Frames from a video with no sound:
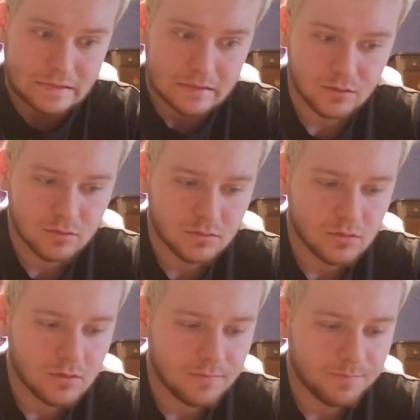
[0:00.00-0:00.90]

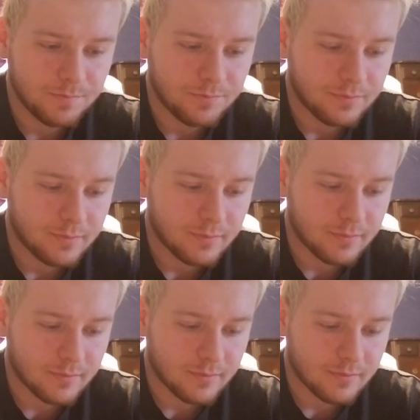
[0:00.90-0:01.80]

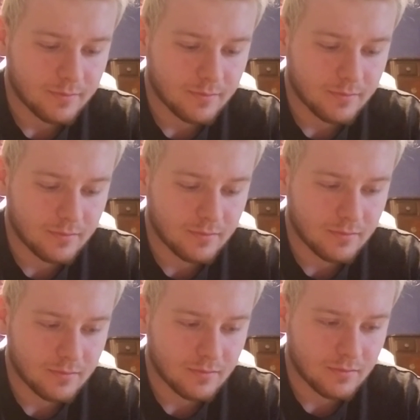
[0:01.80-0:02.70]

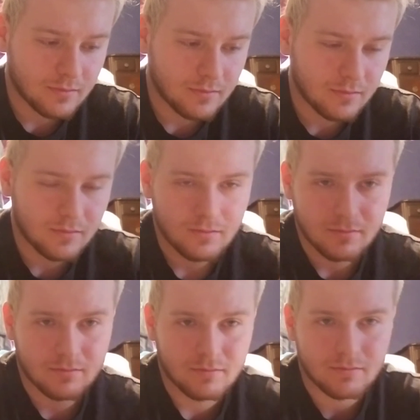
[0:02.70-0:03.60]

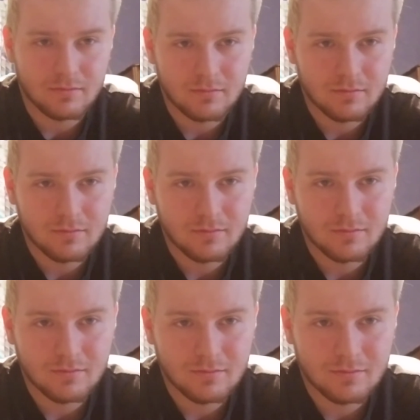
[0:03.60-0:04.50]

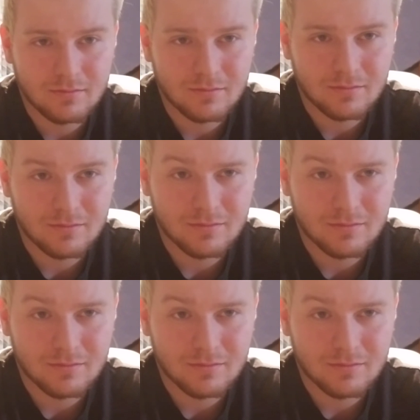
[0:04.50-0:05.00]
[no speech]